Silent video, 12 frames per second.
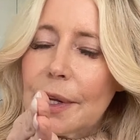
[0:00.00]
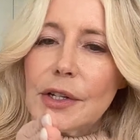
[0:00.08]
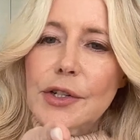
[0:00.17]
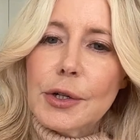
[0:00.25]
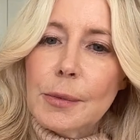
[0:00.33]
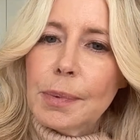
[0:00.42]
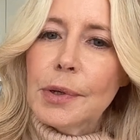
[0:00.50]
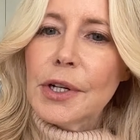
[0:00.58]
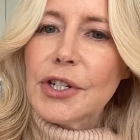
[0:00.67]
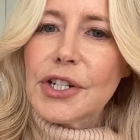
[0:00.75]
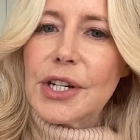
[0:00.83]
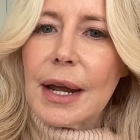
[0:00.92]
and too
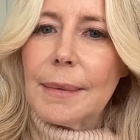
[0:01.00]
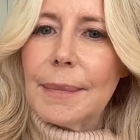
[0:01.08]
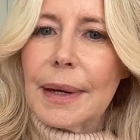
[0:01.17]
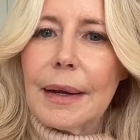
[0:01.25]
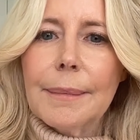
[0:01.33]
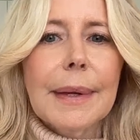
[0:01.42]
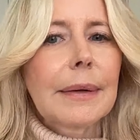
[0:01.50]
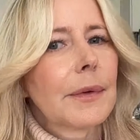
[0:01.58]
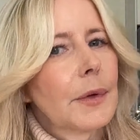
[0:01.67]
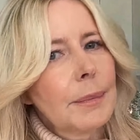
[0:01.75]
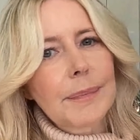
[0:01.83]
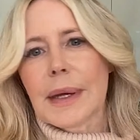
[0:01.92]
pushed at me, I'm like, nope,